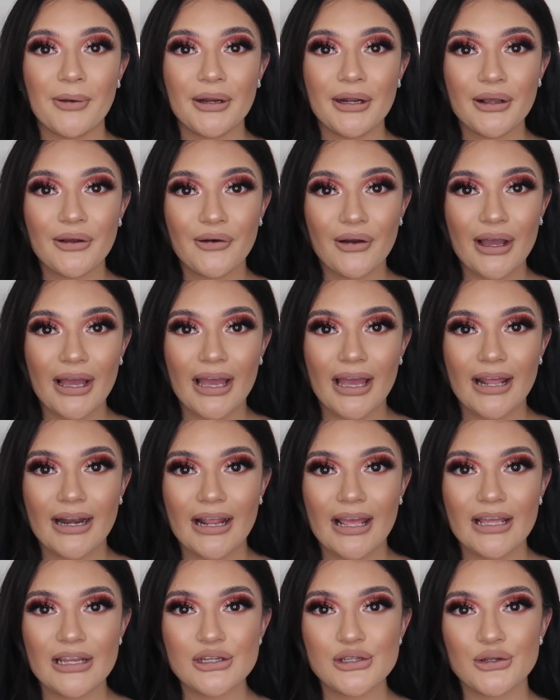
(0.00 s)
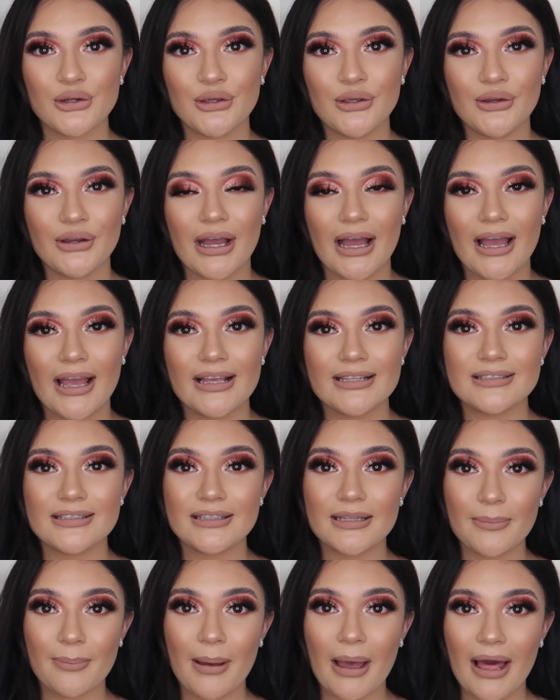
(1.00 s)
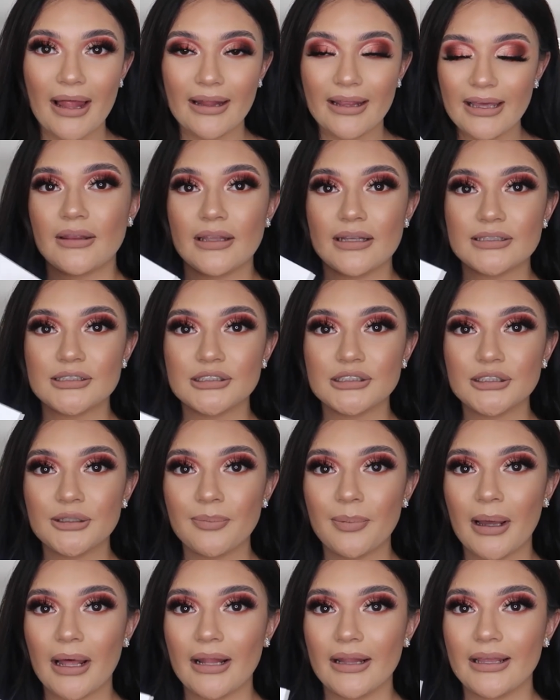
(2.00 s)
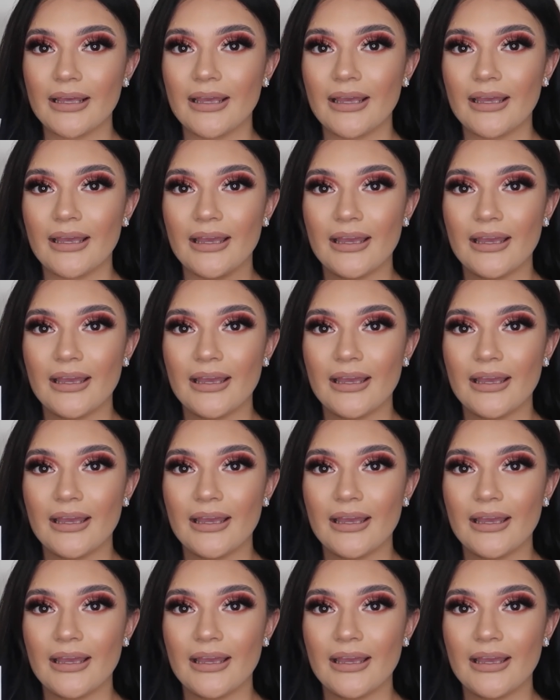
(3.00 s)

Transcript: gonna go ahead and show you guys the palette. This is their palette.